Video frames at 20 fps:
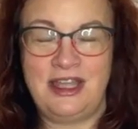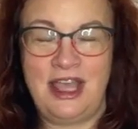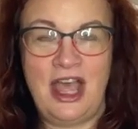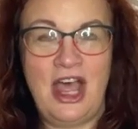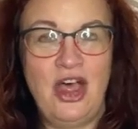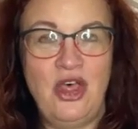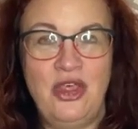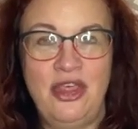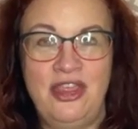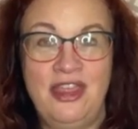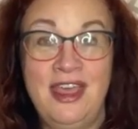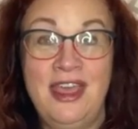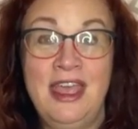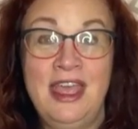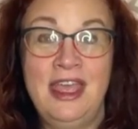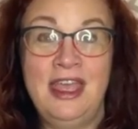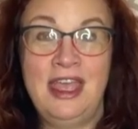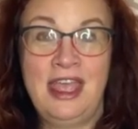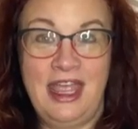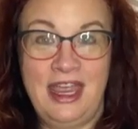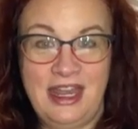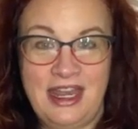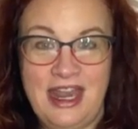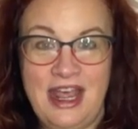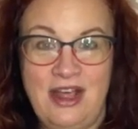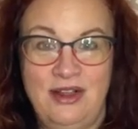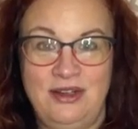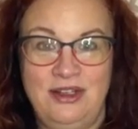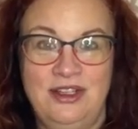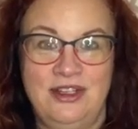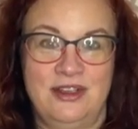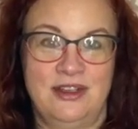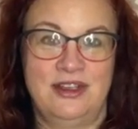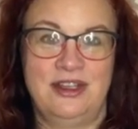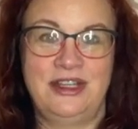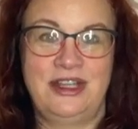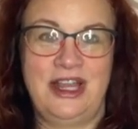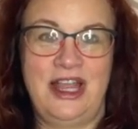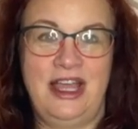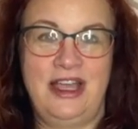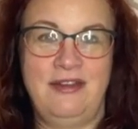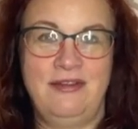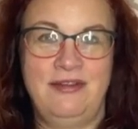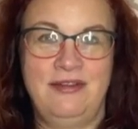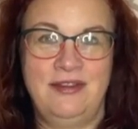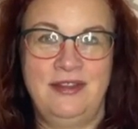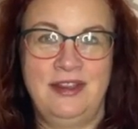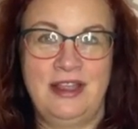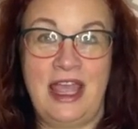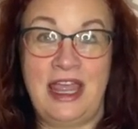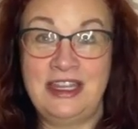health and outlook on life.